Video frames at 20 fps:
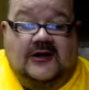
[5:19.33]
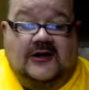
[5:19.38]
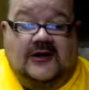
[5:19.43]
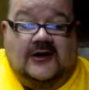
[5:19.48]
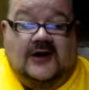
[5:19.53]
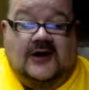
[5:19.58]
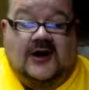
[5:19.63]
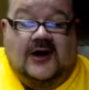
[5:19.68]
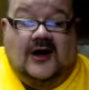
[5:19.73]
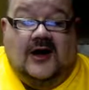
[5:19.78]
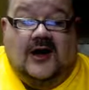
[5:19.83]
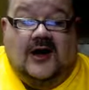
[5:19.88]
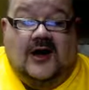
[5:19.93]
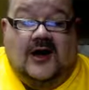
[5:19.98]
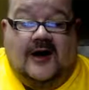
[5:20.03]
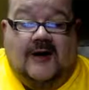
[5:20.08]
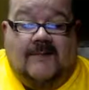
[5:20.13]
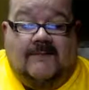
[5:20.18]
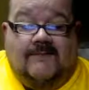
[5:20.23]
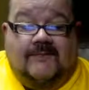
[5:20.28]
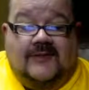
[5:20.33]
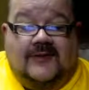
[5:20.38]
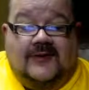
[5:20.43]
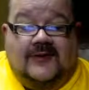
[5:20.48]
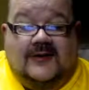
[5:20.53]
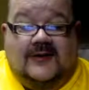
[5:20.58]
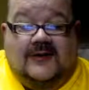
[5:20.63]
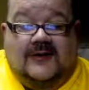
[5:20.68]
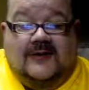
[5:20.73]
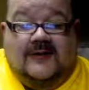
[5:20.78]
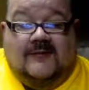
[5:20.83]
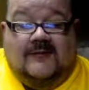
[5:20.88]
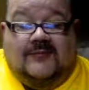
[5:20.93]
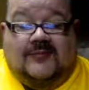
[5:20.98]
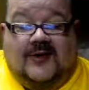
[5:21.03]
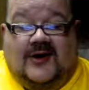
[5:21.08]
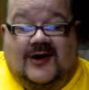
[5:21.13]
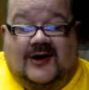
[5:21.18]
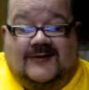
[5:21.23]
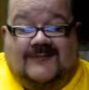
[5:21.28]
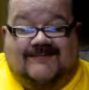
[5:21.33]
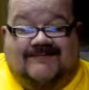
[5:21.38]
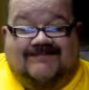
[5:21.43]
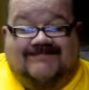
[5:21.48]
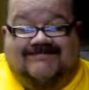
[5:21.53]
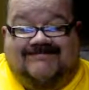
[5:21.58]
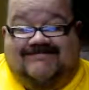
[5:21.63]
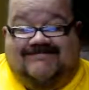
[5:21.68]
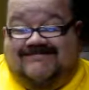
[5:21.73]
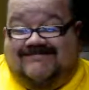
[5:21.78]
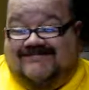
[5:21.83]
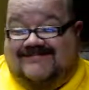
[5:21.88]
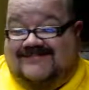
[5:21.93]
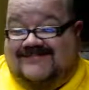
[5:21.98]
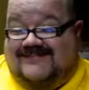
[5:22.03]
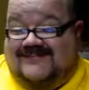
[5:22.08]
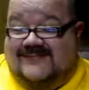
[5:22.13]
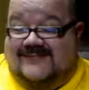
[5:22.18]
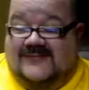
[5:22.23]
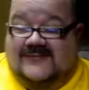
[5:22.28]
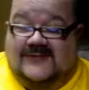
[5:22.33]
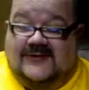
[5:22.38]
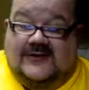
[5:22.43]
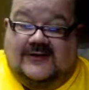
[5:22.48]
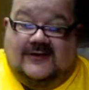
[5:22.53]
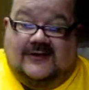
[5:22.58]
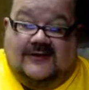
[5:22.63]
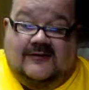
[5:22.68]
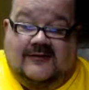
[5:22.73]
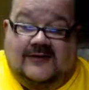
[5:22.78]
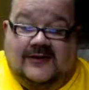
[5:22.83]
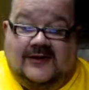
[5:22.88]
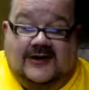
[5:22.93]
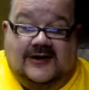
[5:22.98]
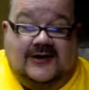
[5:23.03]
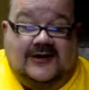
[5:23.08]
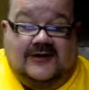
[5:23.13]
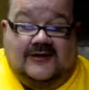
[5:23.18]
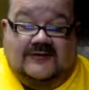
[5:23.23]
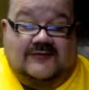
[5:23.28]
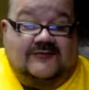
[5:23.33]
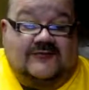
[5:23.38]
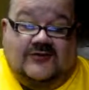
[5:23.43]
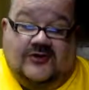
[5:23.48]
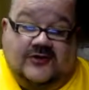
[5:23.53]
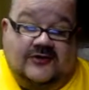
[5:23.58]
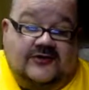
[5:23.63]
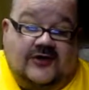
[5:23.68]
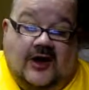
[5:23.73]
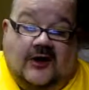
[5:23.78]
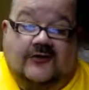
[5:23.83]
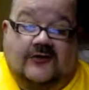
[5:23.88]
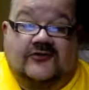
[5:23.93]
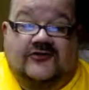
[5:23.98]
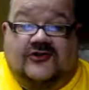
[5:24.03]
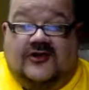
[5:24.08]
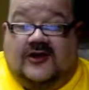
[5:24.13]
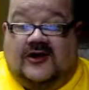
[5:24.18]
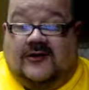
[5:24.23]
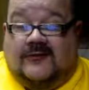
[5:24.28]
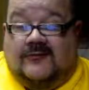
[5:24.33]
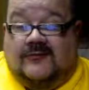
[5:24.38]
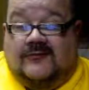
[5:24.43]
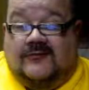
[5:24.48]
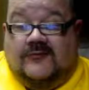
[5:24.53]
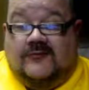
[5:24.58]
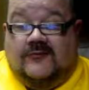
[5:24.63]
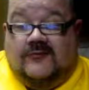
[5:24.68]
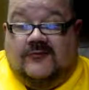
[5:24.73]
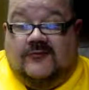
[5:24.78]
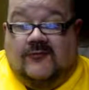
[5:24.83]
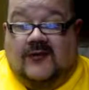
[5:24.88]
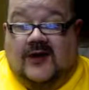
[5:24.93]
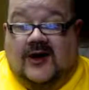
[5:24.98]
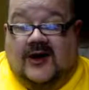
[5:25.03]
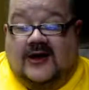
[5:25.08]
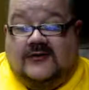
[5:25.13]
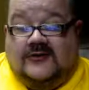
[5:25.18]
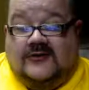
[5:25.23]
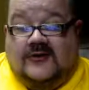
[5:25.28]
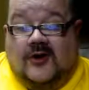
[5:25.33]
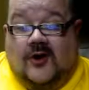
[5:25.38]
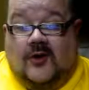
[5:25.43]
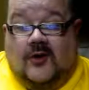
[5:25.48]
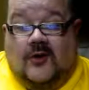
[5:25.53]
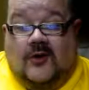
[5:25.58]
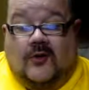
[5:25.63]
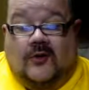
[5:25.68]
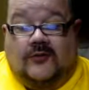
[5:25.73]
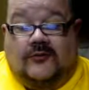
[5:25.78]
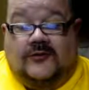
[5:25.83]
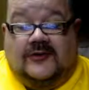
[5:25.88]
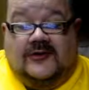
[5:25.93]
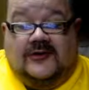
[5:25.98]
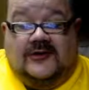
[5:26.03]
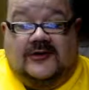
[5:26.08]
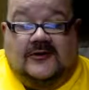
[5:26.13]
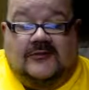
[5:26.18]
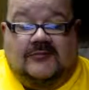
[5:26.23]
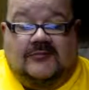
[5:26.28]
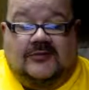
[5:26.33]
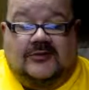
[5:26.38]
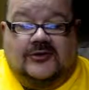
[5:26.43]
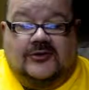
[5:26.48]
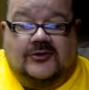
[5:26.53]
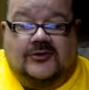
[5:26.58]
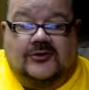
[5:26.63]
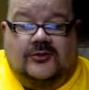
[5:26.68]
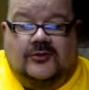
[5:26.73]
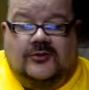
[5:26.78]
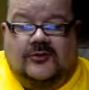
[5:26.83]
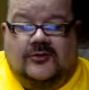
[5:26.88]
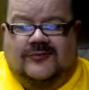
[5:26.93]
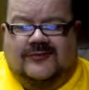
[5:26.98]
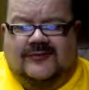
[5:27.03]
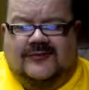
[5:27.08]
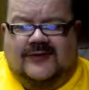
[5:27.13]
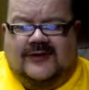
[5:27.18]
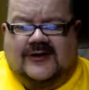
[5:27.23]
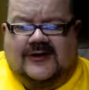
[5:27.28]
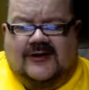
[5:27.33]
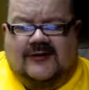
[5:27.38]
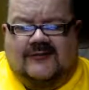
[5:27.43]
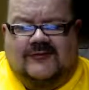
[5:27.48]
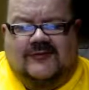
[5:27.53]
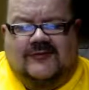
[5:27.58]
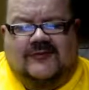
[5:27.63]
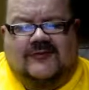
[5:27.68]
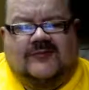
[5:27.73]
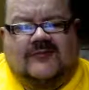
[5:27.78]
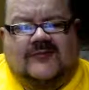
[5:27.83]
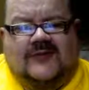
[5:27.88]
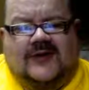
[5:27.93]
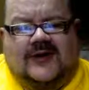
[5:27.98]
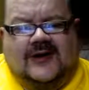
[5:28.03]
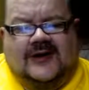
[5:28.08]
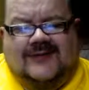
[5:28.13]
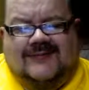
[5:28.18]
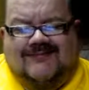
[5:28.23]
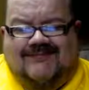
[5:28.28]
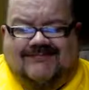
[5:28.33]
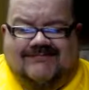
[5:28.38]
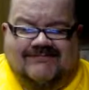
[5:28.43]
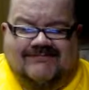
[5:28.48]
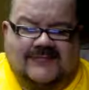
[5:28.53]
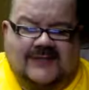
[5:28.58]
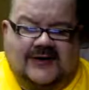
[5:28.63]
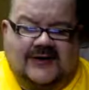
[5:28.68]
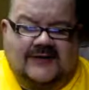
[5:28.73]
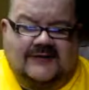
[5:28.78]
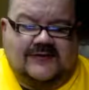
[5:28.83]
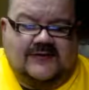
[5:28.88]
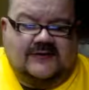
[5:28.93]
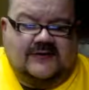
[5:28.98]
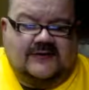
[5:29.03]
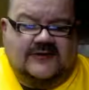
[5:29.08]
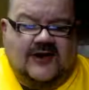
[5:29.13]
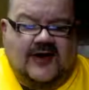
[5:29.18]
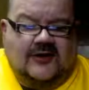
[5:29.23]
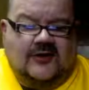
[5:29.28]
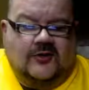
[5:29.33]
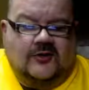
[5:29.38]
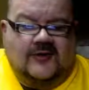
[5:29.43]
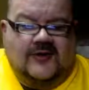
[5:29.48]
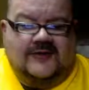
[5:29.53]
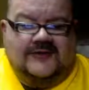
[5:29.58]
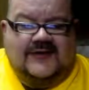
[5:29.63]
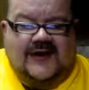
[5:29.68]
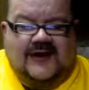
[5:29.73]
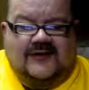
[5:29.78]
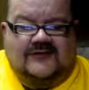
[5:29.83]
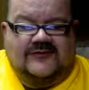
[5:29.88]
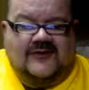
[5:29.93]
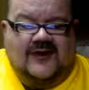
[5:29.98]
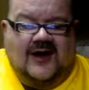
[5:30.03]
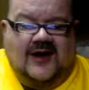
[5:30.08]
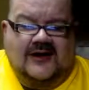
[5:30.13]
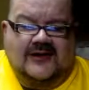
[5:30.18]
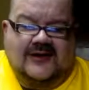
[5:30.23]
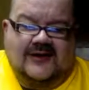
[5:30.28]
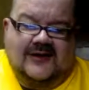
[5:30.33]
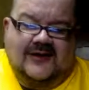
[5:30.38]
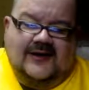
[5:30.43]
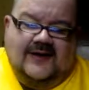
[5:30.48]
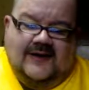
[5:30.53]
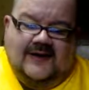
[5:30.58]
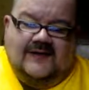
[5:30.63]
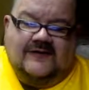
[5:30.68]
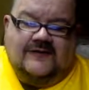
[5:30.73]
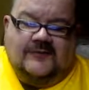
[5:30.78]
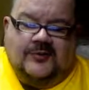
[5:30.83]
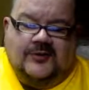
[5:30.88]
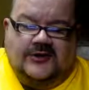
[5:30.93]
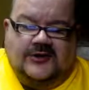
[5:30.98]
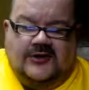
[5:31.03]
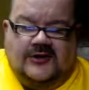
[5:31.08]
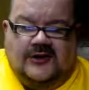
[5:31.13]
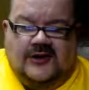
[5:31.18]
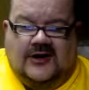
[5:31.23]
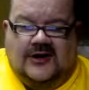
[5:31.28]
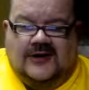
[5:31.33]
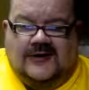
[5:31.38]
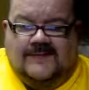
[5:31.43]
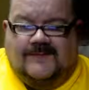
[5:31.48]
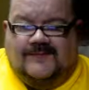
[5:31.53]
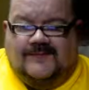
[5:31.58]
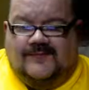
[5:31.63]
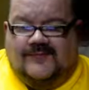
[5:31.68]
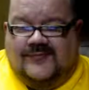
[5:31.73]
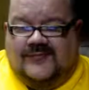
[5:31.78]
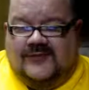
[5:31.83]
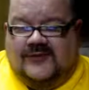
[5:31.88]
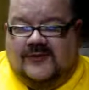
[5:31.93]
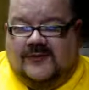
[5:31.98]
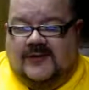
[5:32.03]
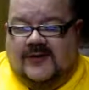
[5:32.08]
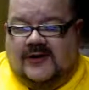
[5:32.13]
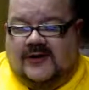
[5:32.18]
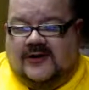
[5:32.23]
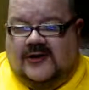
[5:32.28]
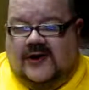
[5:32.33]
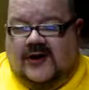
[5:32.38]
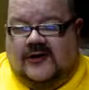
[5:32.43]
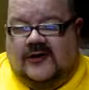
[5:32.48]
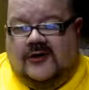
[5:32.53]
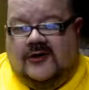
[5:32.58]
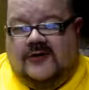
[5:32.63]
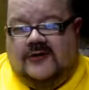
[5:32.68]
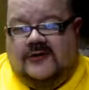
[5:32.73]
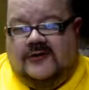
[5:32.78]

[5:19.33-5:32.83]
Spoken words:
Um, but and a good color scheme: red, gold, blue. And I guess that's a yellow around the outside. It's pretty good. A little bit cluttered.